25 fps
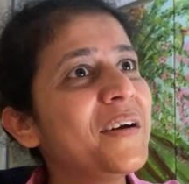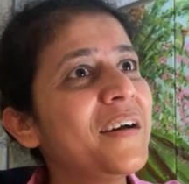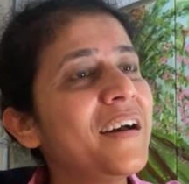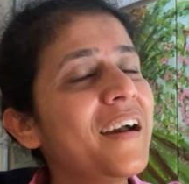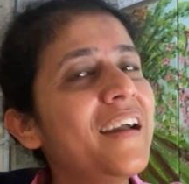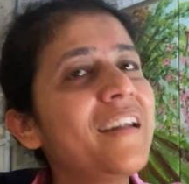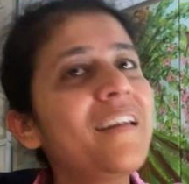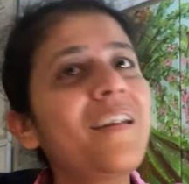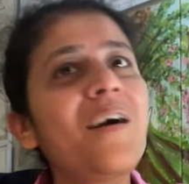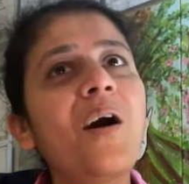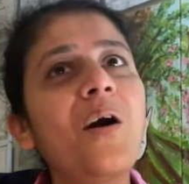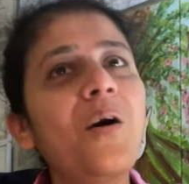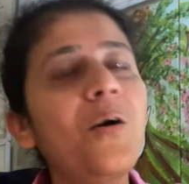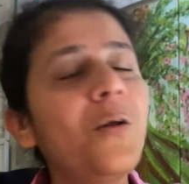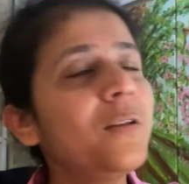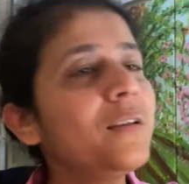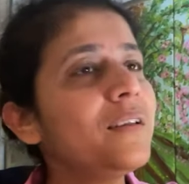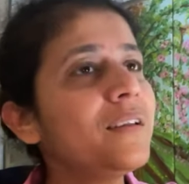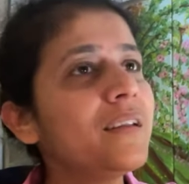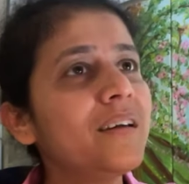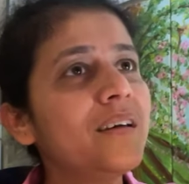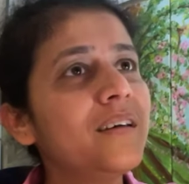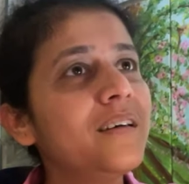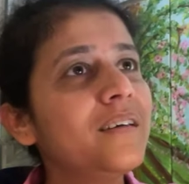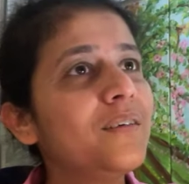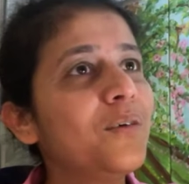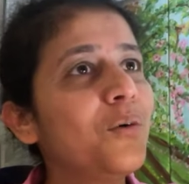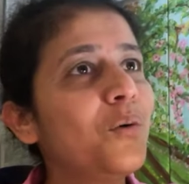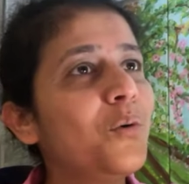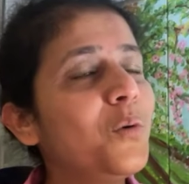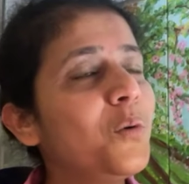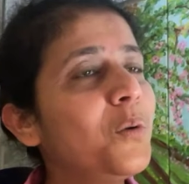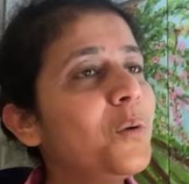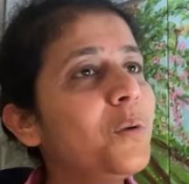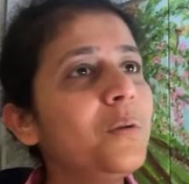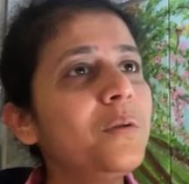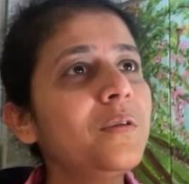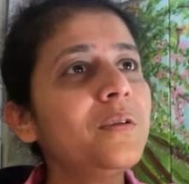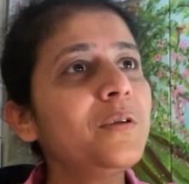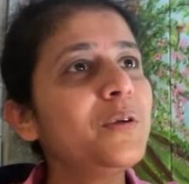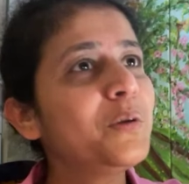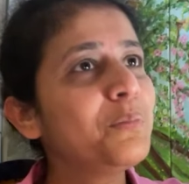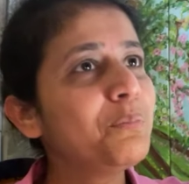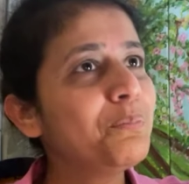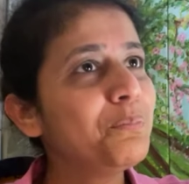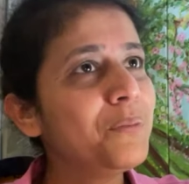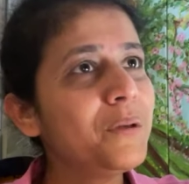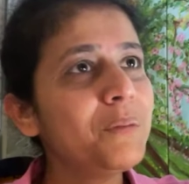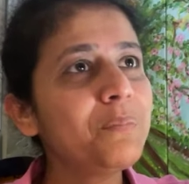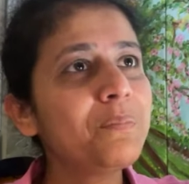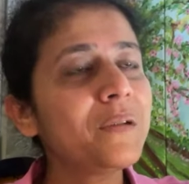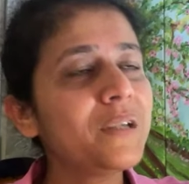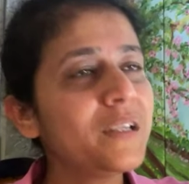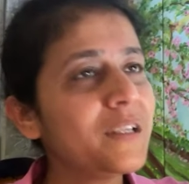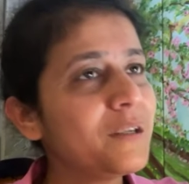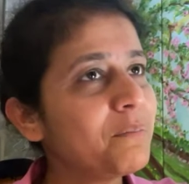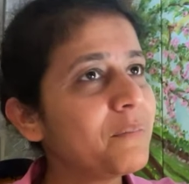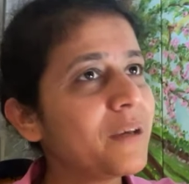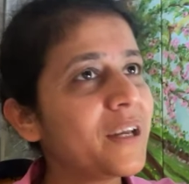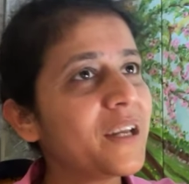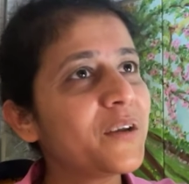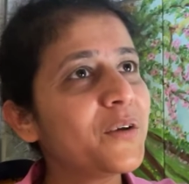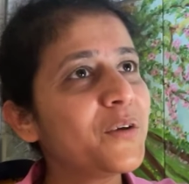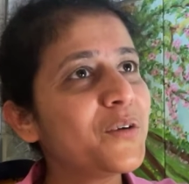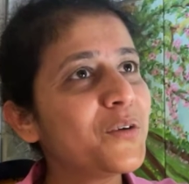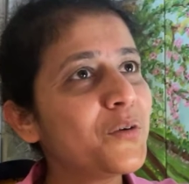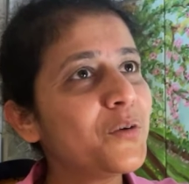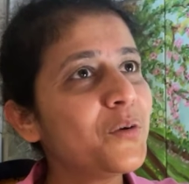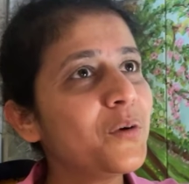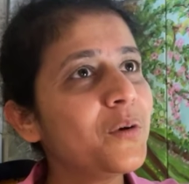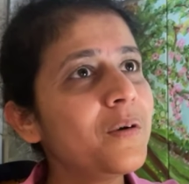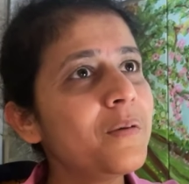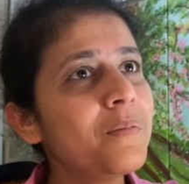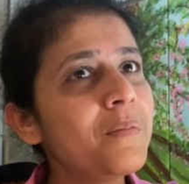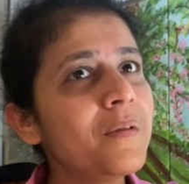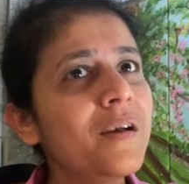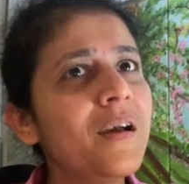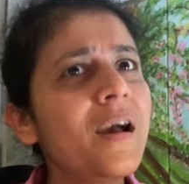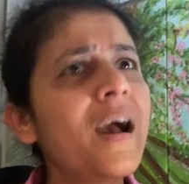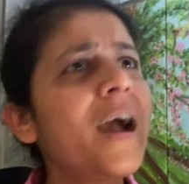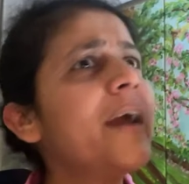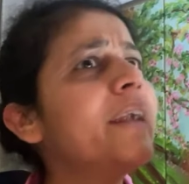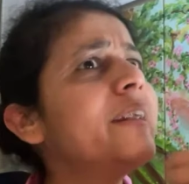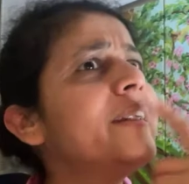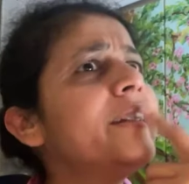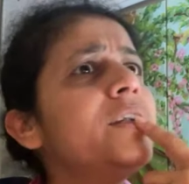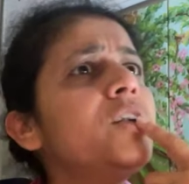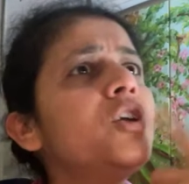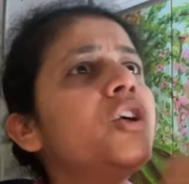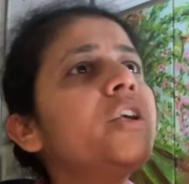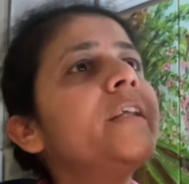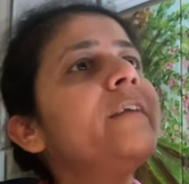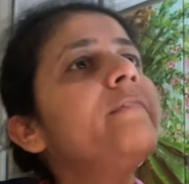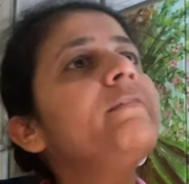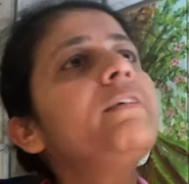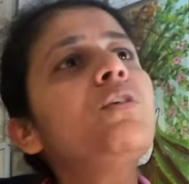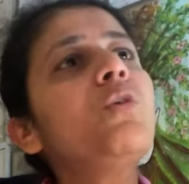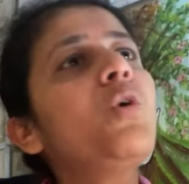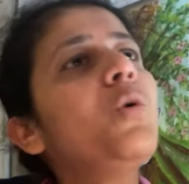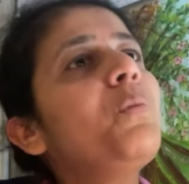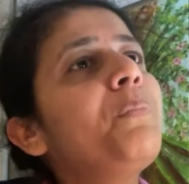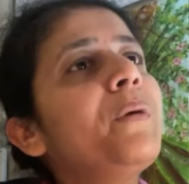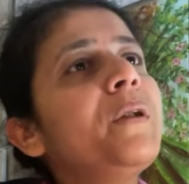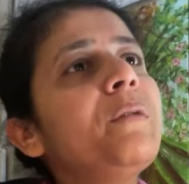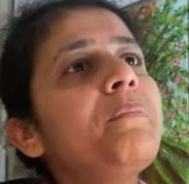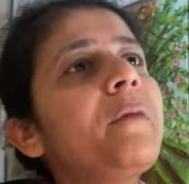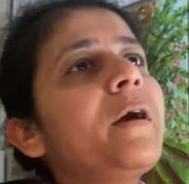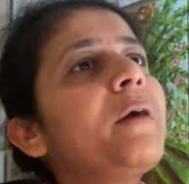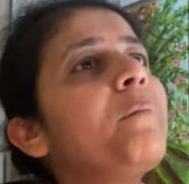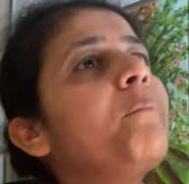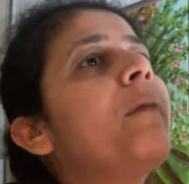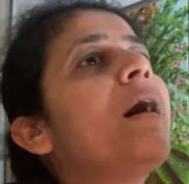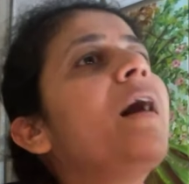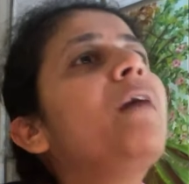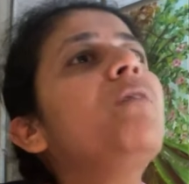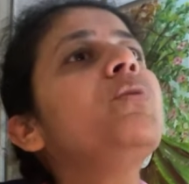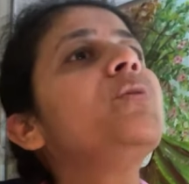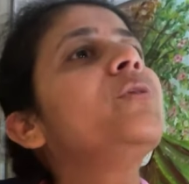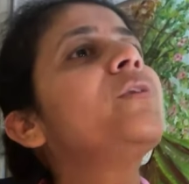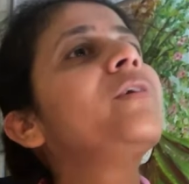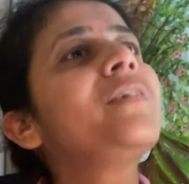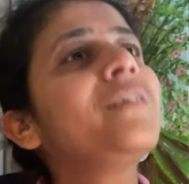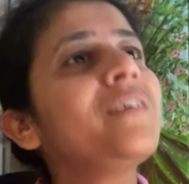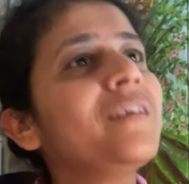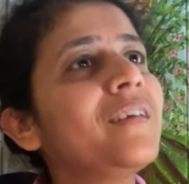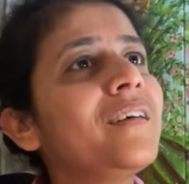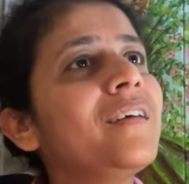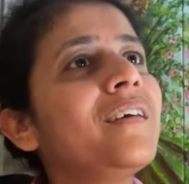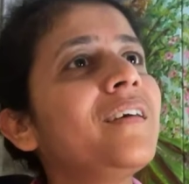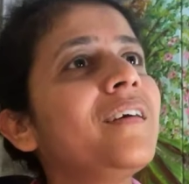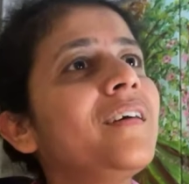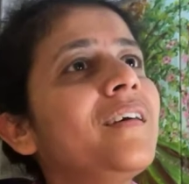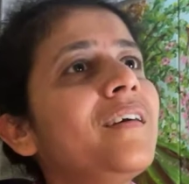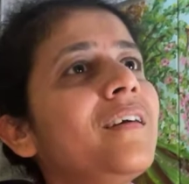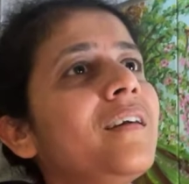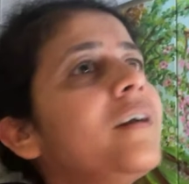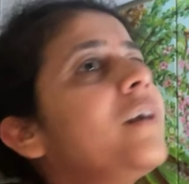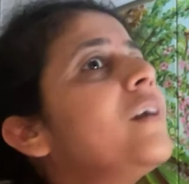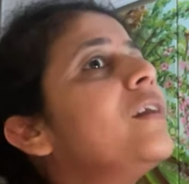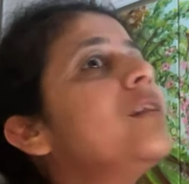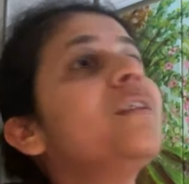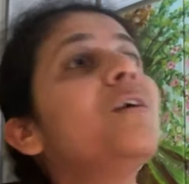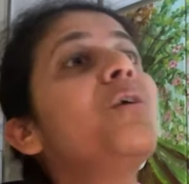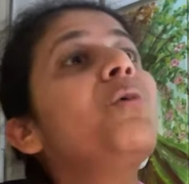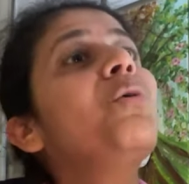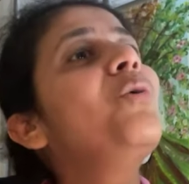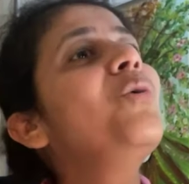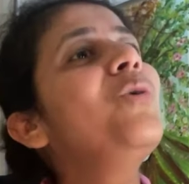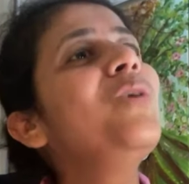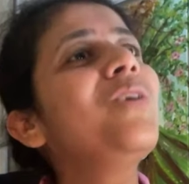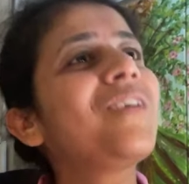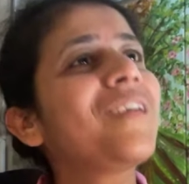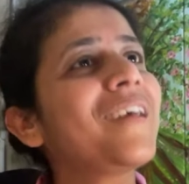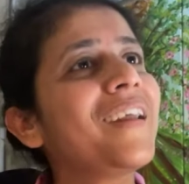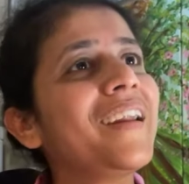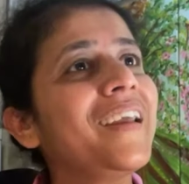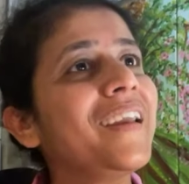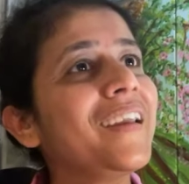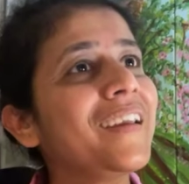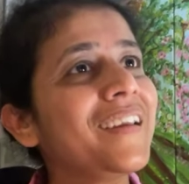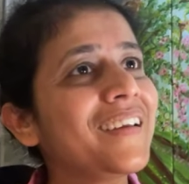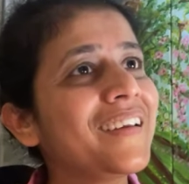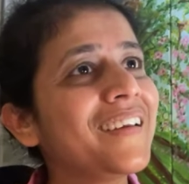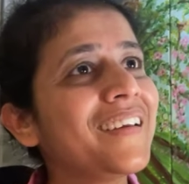And all the whole people in my group, I did not even open my mouth in the whole running.